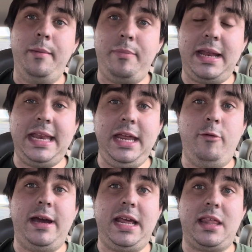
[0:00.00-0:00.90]
But
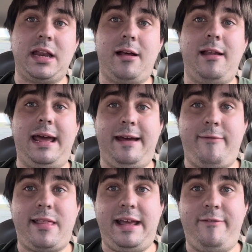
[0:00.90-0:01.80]
anyways, that's all I have
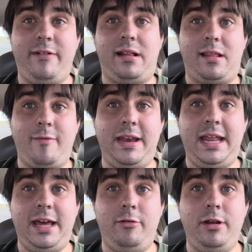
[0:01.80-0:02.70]
to say for this
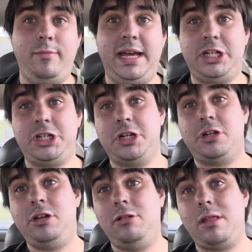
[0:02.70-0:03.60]
video. Do make sure
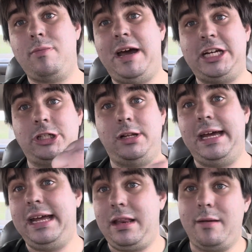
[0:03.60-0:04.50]
to smash a
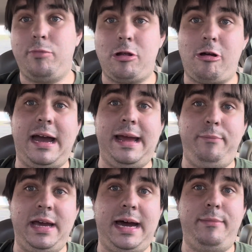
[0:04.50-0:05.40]
like,
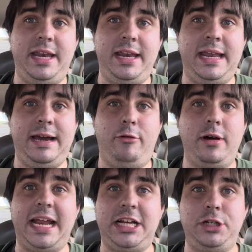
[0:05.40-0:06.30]
subscribe, comment, and I will
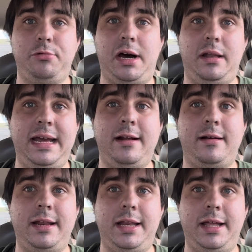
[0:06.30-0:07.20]
catch you all later
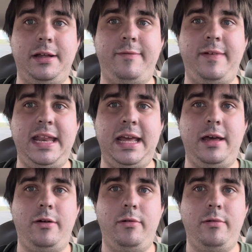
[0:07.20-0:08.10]
in another
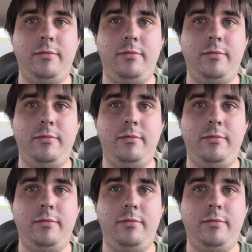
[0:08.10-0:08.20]
video.